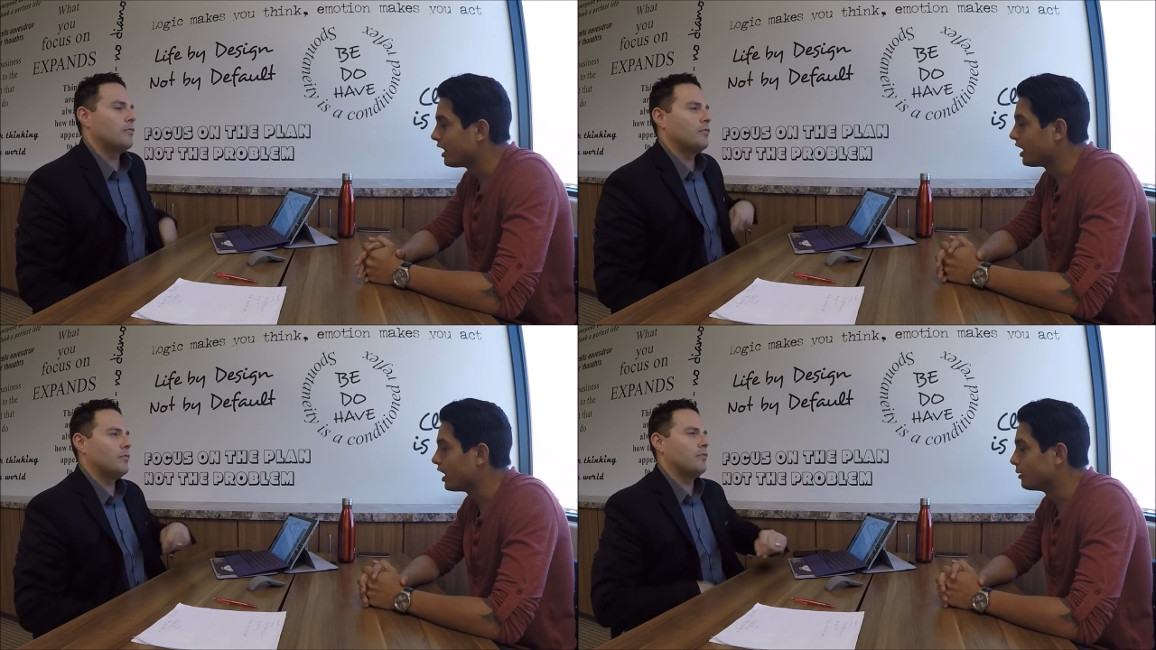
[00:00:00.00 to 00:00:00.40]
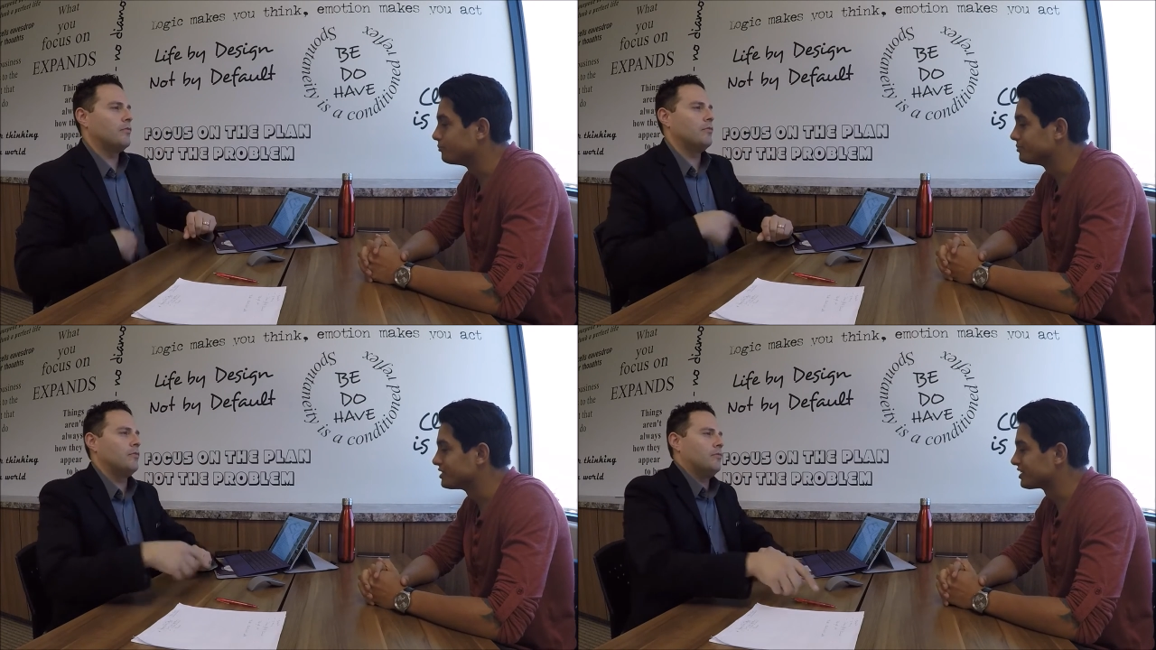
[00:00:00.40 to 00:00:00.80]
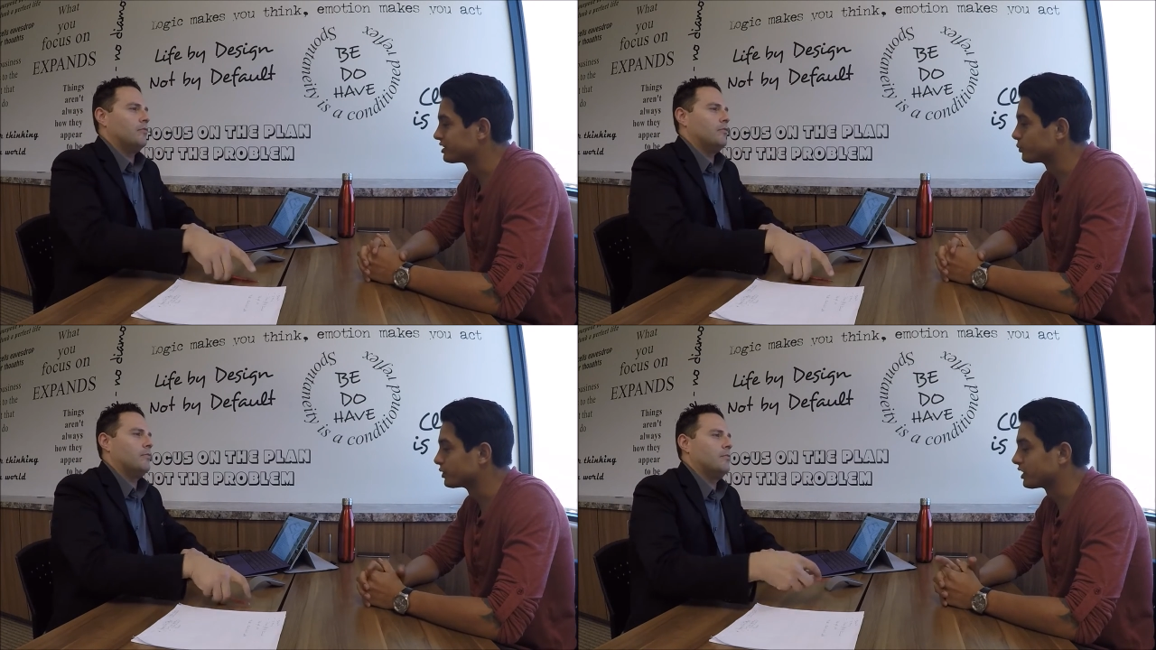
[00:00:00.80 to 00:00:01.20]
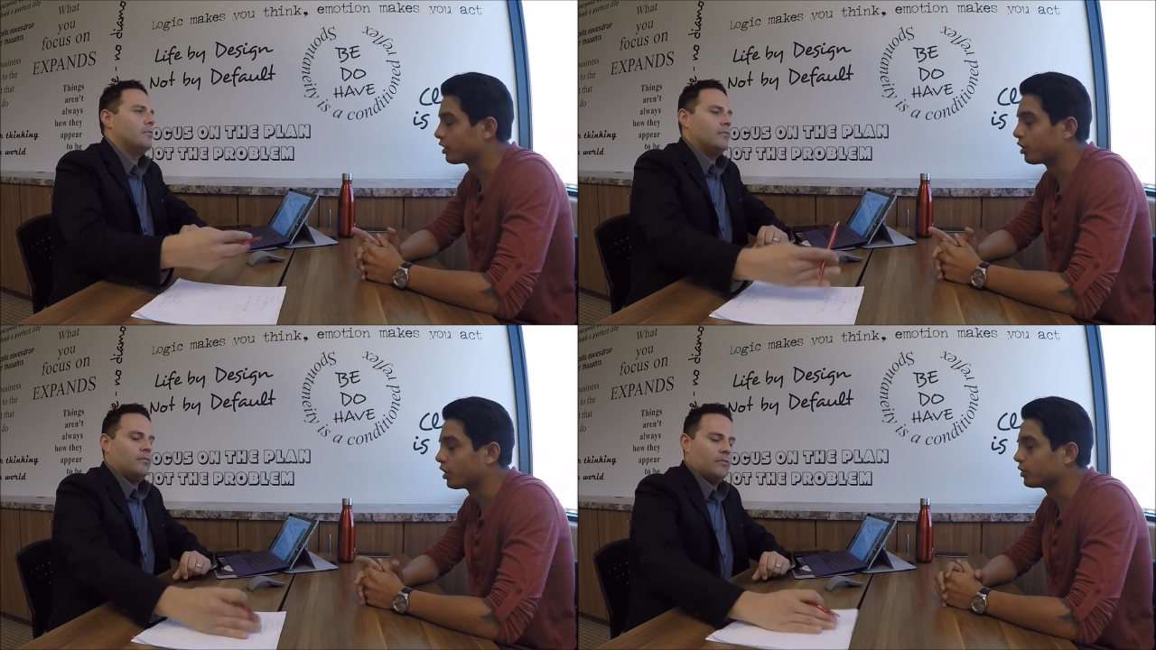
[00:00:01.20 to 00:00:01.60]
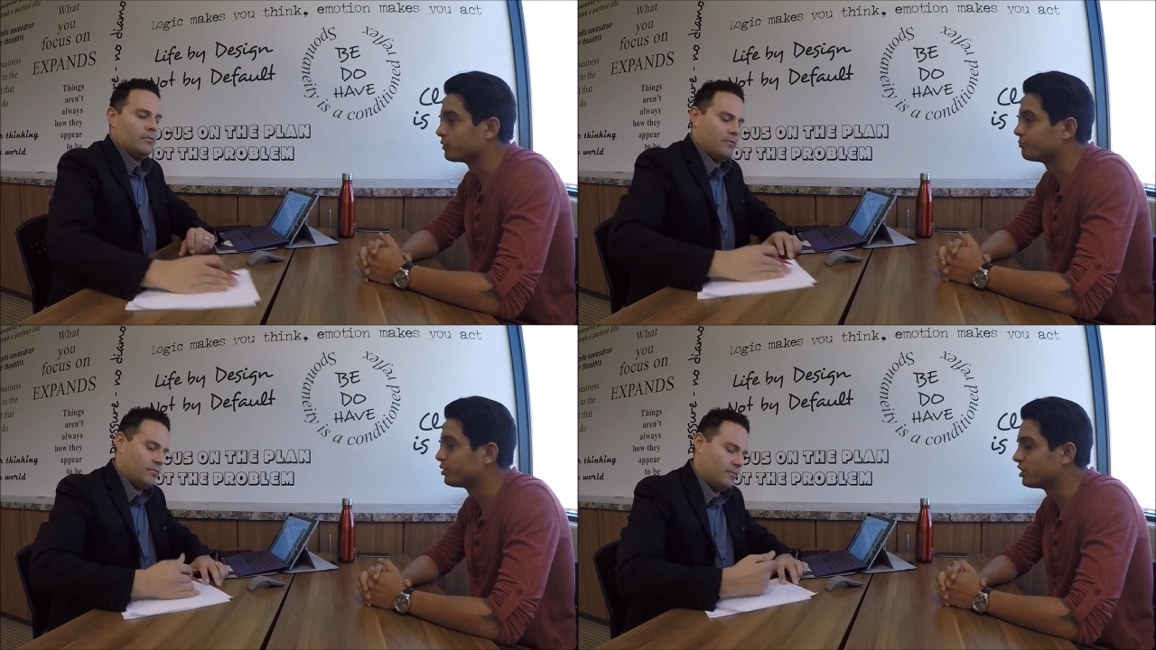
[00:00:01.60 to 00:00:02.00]
Speaker 1: um, doesn't like to work that hard.
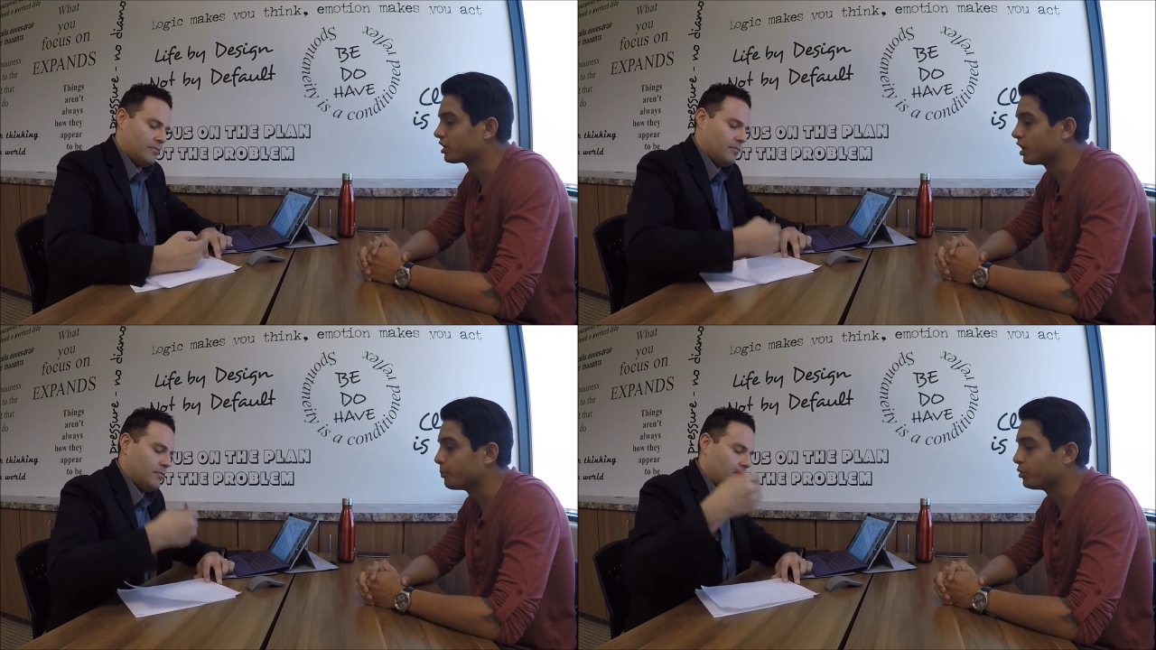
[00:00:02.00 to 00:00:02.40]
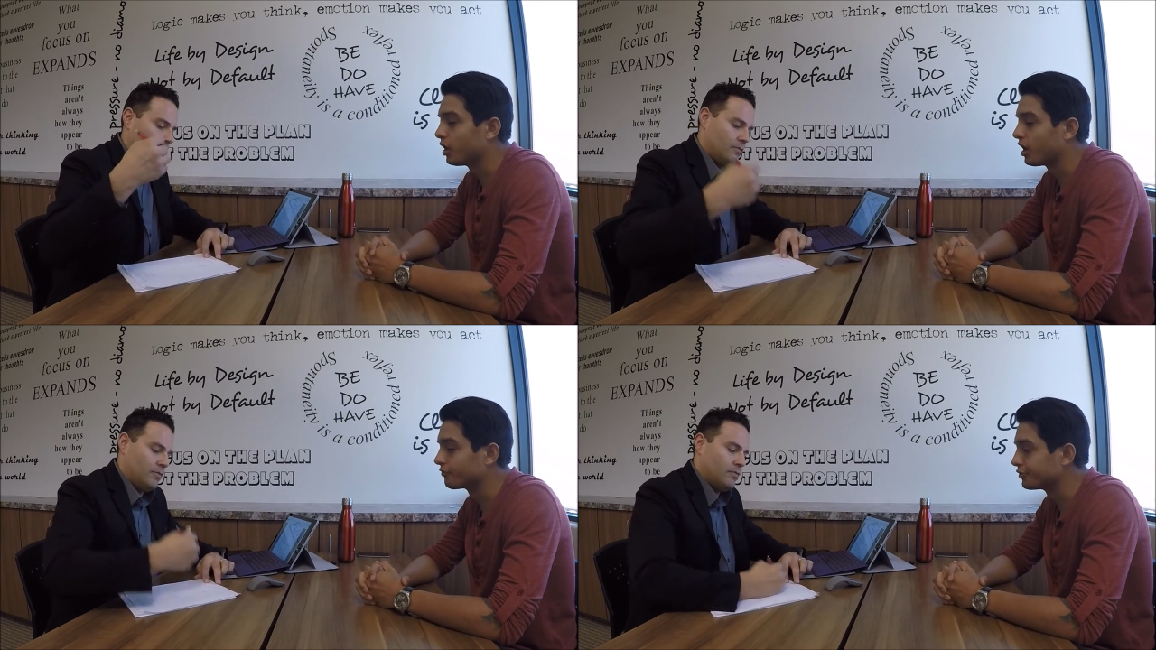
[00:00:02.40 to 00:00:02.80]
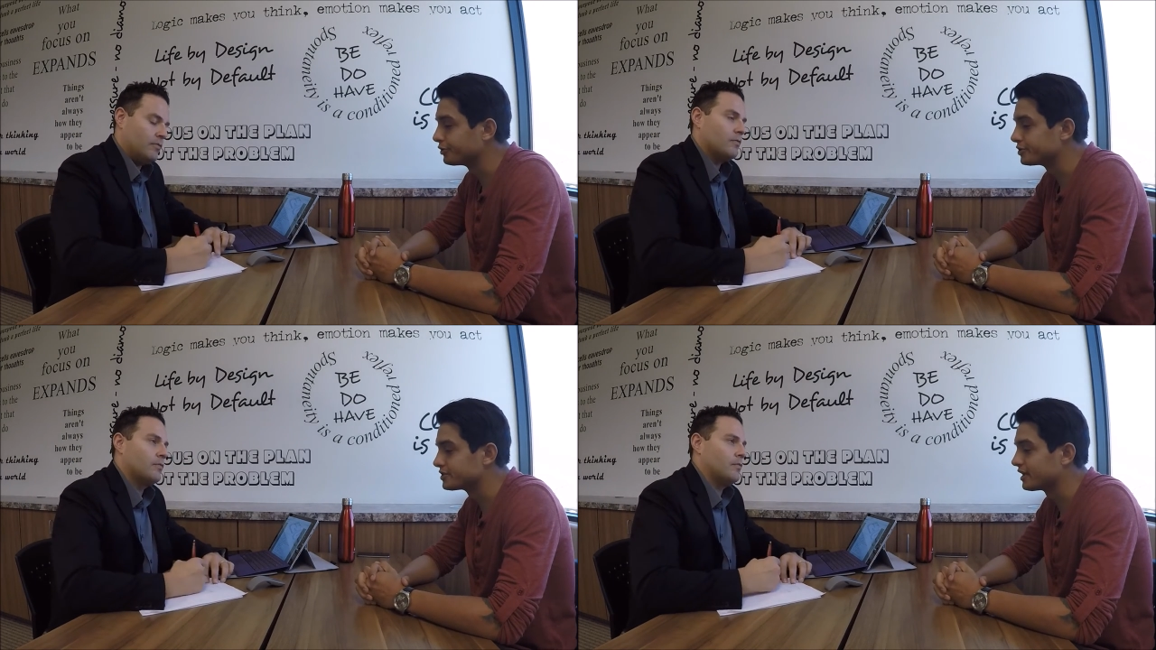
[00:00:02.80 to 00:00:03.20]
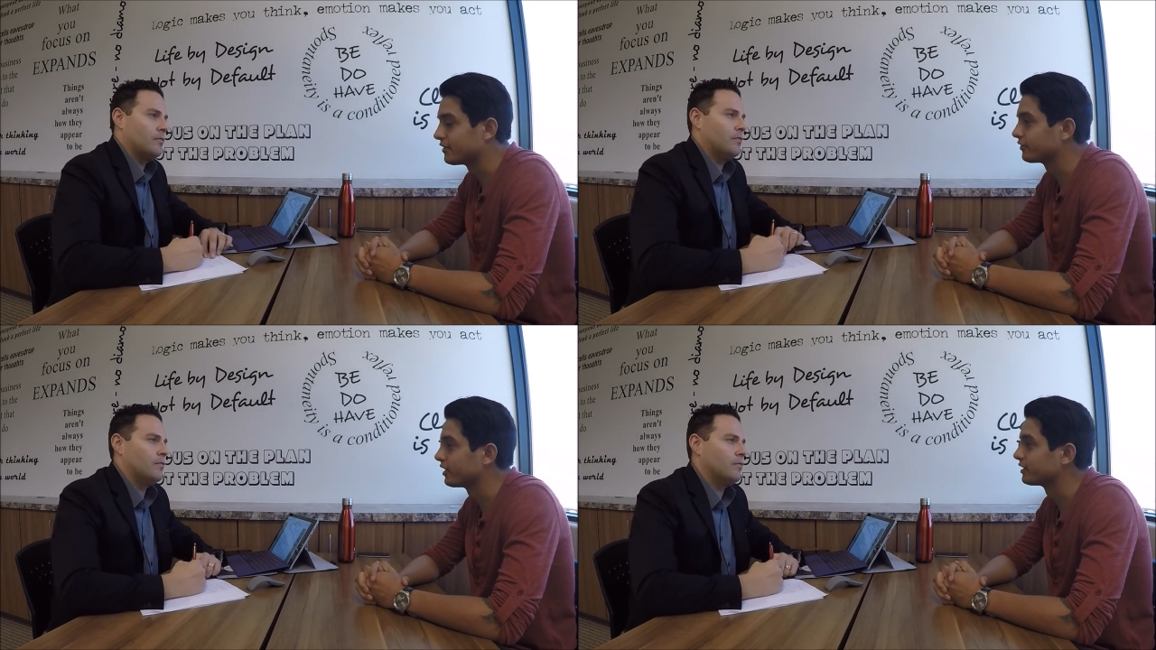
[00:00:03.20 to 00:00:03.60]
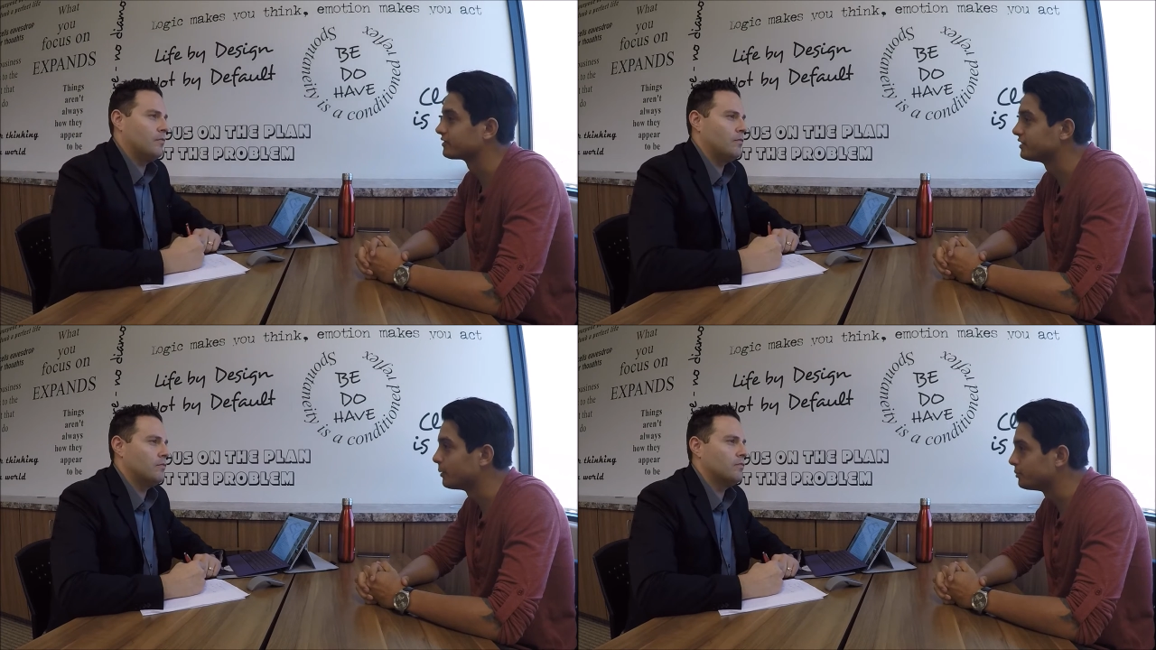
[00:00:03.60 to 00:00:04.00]
We put in a couple offers, they haven't got
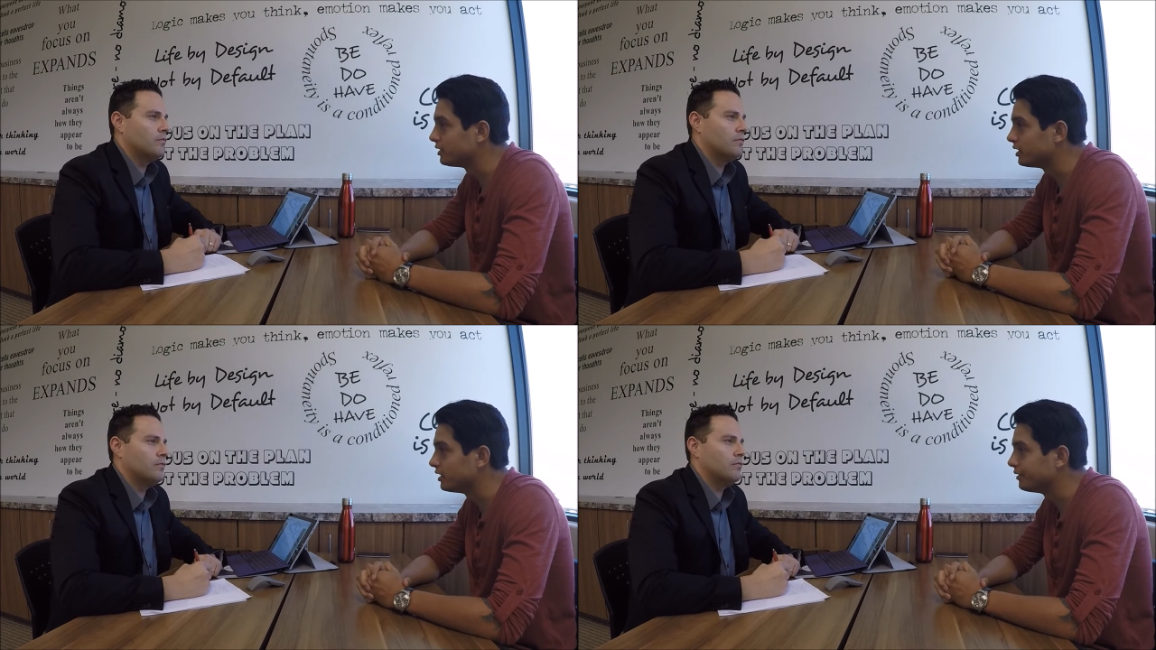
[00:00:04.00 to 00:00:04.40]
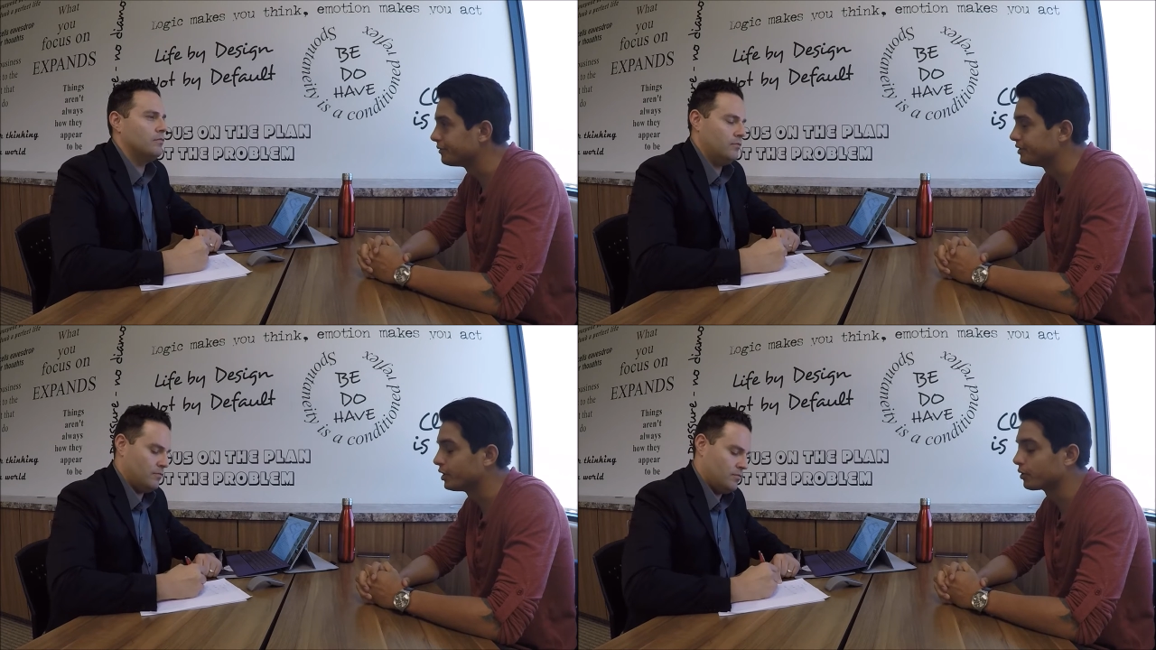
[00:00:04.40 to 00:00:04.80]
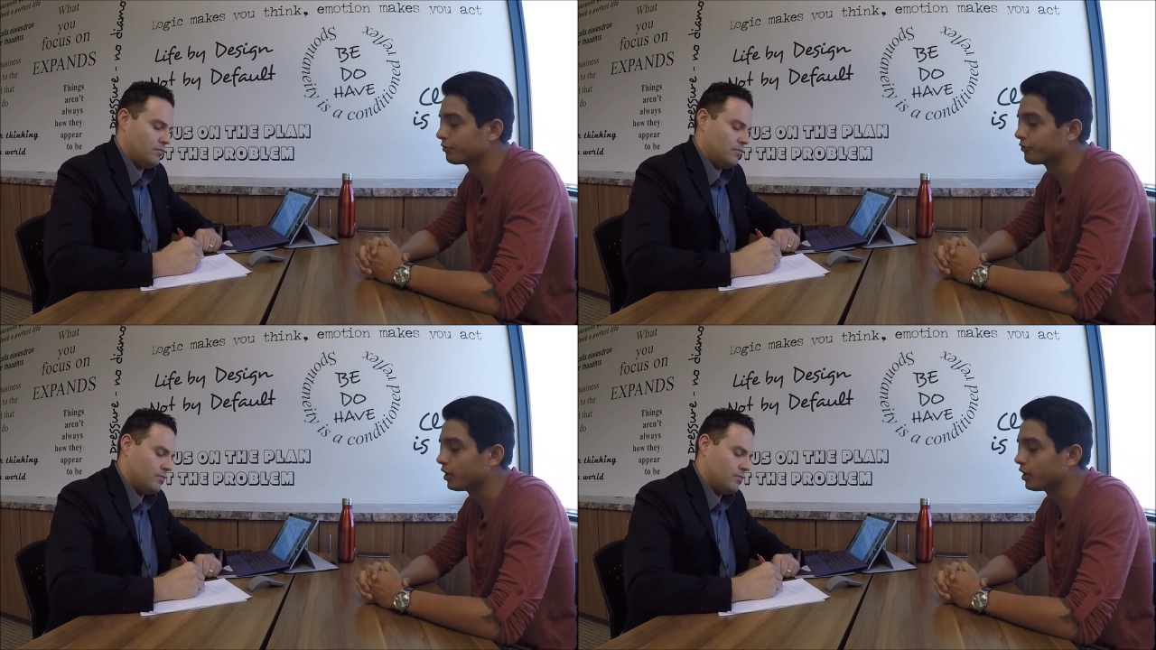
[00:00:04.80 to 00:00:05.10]
accepted. Mm-hmm. You know, mm-hmm. her